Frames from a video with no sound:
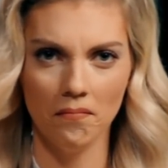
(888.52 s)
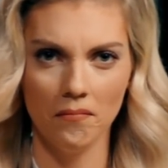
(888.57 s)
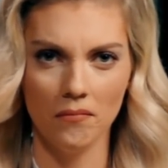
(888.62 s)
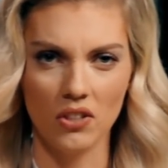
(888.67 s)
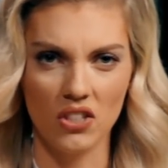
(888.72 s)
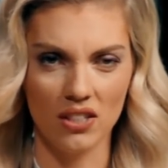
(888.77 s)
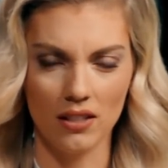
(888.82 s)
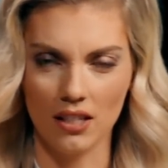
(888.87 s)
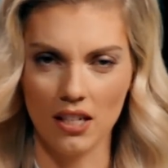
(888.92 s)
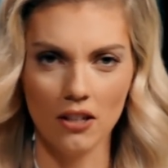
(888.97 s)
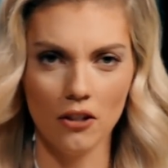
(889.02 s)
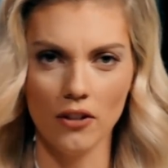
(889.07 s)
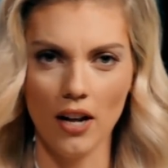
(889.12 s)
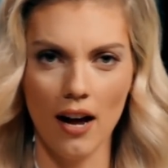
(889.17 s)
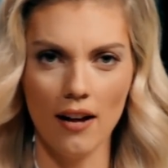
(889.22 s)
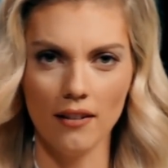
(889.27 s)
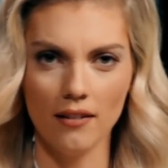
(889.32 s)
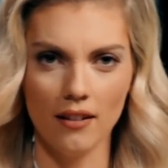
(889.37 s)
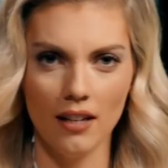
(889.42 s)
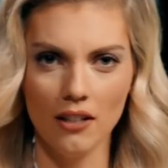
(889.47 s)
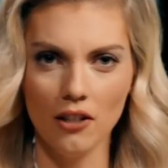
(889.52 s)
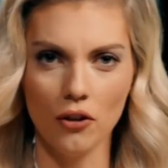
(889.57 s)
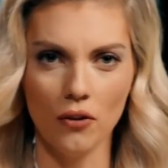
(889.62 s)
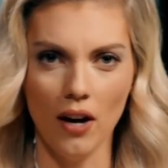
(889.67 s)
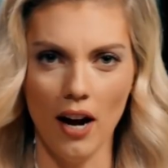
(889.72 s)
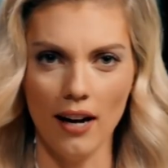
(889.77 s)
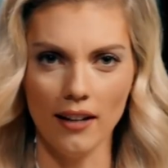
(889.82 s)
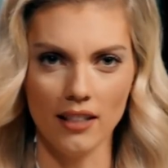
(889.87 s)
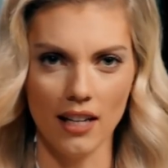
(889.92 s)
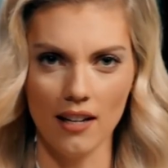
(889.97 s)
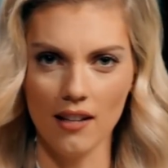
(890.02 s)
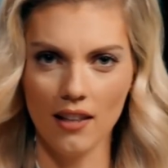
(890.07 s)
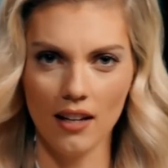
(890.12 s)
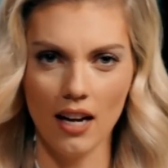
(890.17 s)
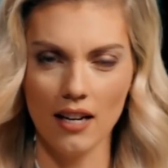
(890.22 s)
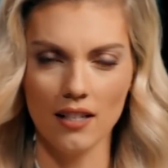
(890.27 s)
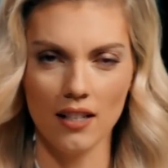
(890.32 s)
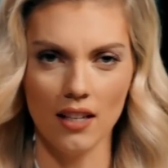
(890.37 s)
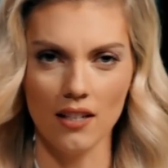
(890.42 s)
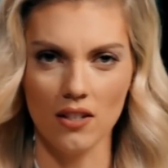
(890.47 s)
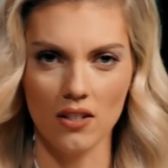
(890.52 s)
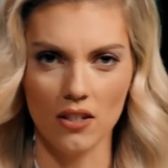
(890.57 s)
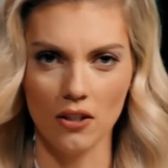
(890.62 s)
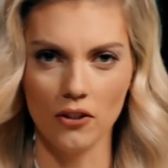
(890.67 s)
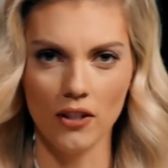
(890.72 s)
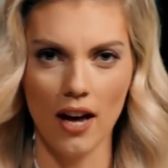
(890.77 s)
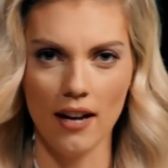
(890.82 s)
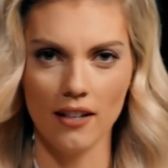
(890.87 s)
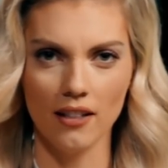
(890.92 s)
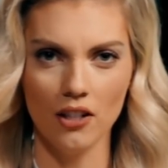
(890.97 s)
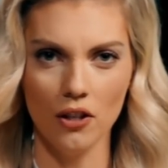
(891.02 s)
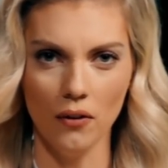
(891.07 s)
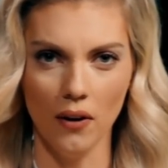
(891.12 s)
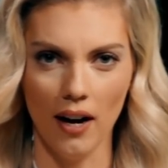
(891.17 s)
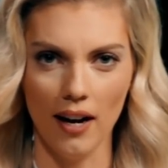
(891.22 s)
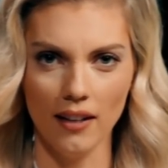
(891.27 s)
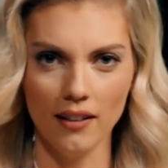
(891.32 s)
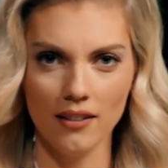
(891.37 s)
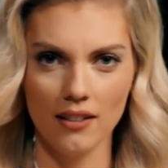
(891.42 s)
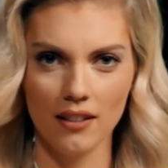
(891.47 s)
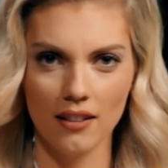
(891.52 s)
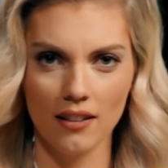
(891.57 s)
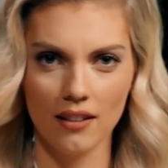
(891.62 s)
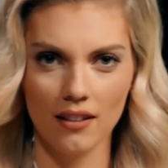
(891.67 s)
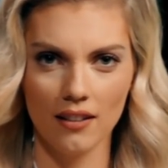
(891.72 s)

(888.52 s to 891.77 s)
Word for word: Still not incorrect. Anything I said is still not incorrect.